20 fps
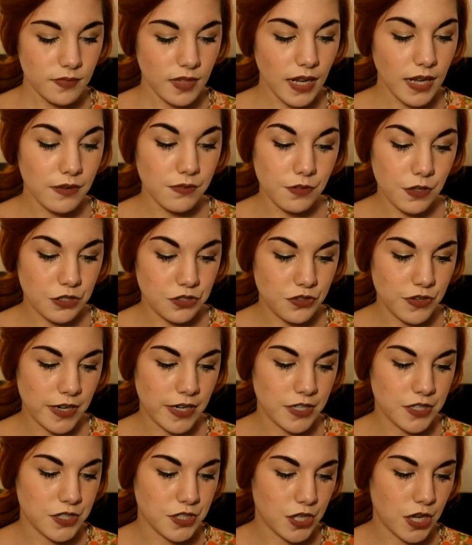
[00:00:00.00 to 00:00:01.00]
and
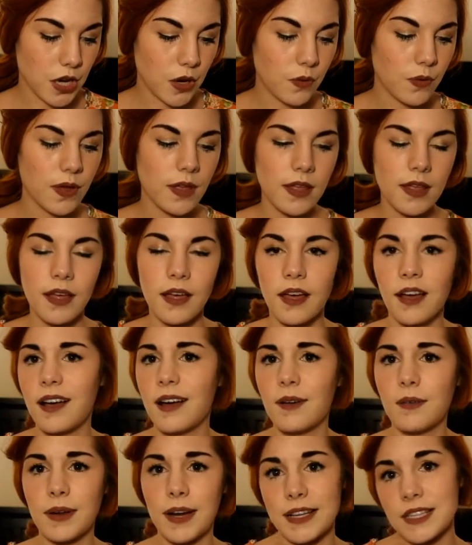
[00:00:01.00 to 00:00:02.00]
frustrated. So
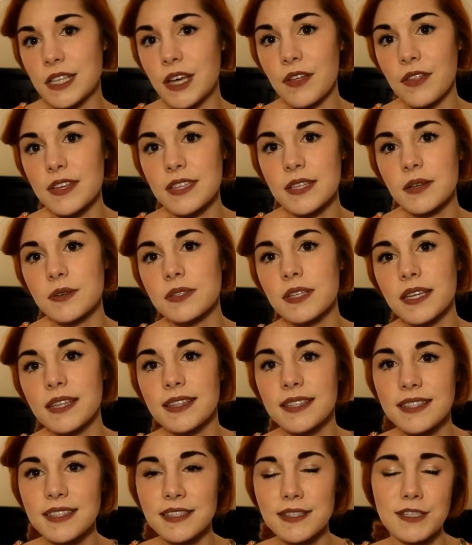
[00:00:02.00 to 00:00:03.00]
when I saw this, I was like,
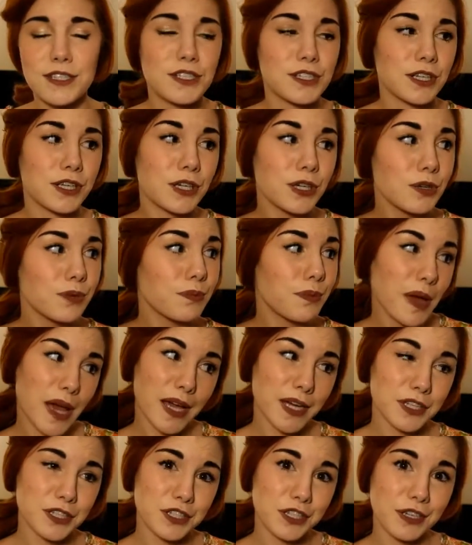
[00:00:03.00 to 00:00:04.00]
this is just a cute
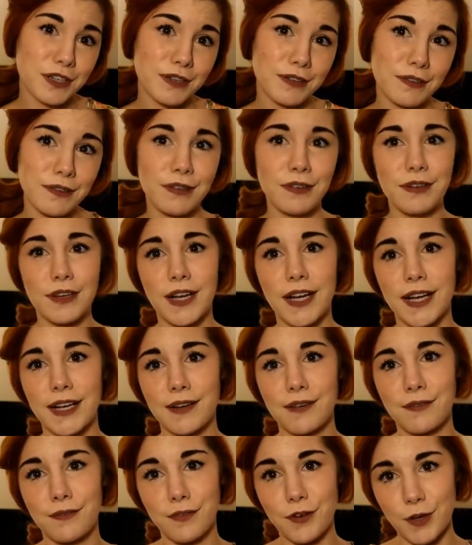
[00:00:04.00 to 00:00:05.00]
packaging
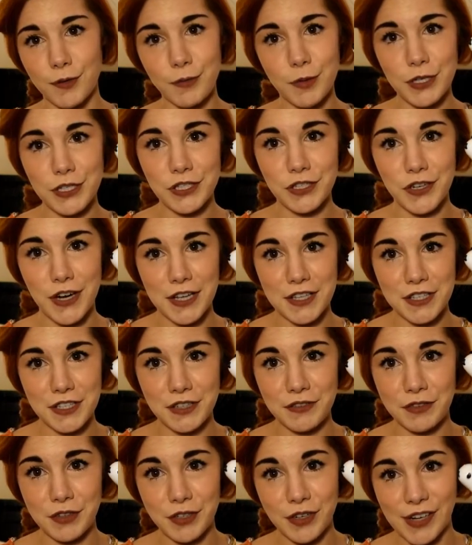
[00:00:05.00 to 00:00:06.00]
for a
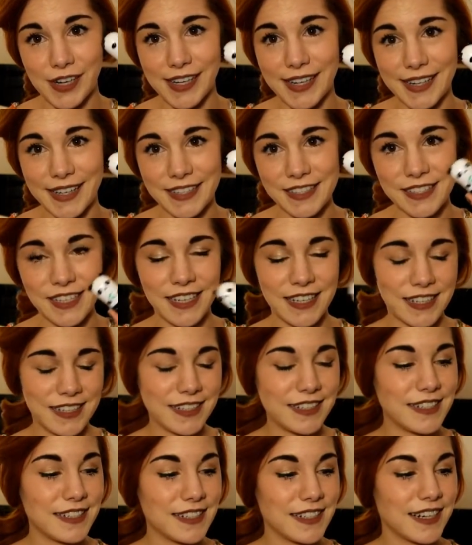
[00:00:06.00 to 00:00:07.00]
moisturizer for your eyes,
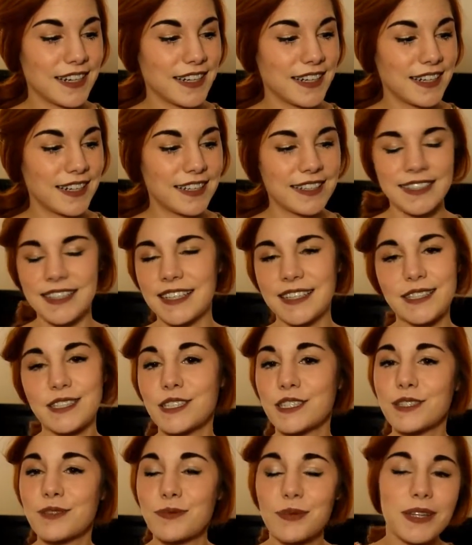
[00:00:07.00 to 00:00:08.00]
and it's
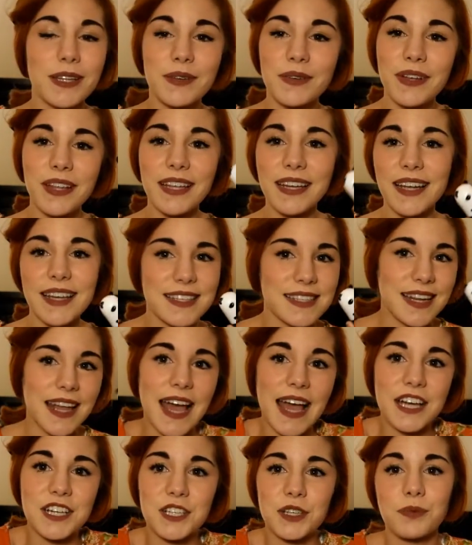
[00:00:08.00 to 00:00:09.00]
just really, really nice, and I
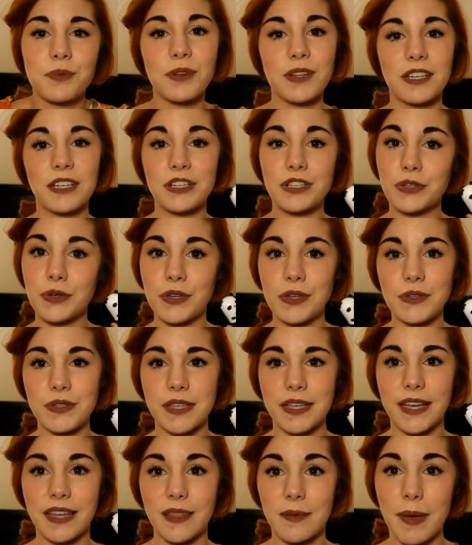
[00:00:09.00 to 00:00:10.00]
actually really enjoy
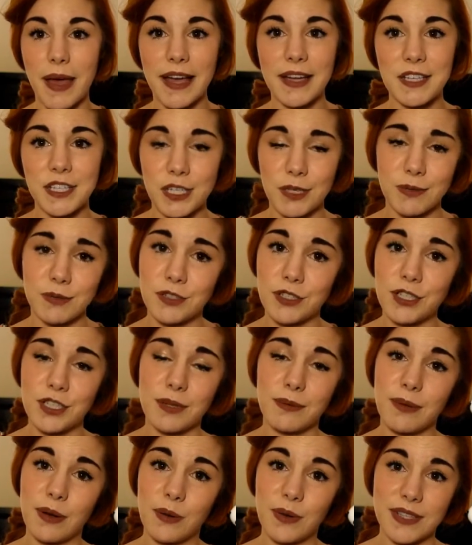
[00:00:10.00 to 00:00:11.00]
using it. The packaging was just
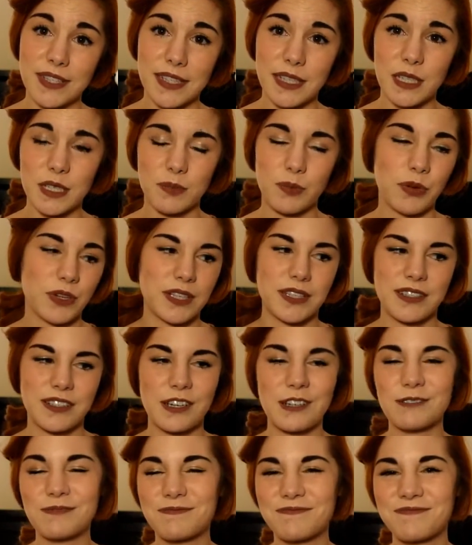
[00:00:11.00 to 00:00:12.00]
a bonus at this point, so I